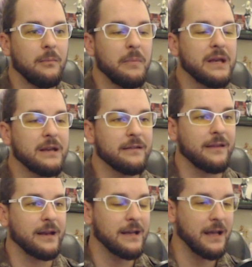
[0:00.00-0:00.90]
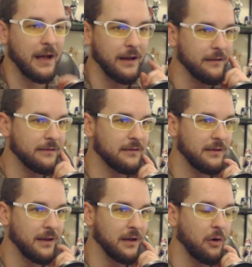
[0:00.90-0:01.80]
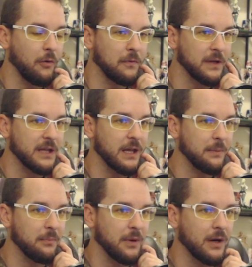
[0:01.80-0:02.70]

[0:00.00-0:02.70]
minions that he has, and hopefully keep